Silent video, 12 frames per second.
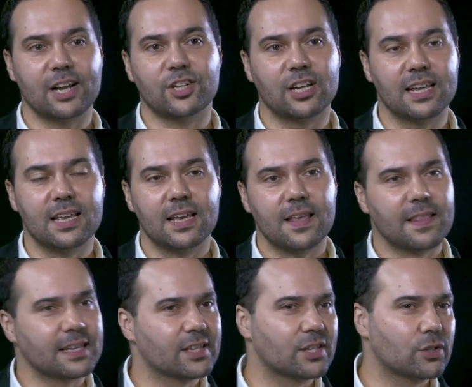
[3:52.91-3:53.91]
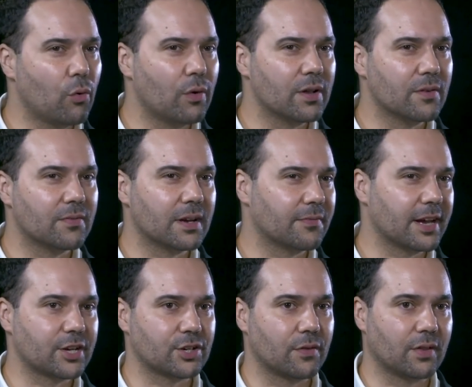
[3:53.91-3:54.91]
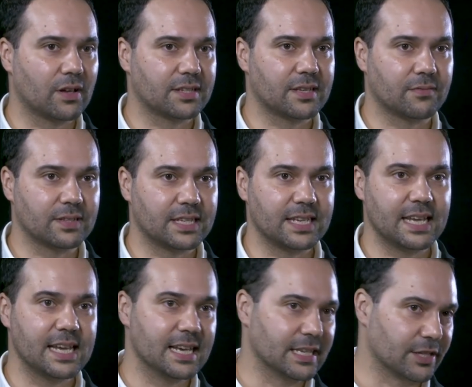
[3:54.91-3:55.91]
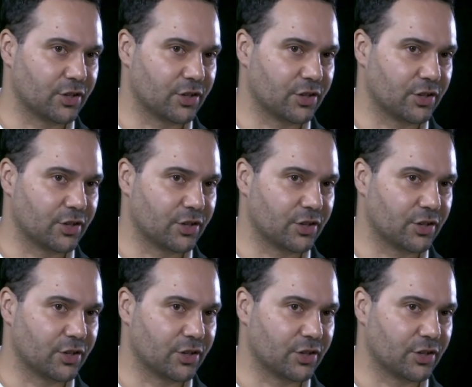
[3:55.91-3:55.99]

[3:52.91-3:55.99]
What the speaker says: And actually, that's the story of innovation over the last 70 years.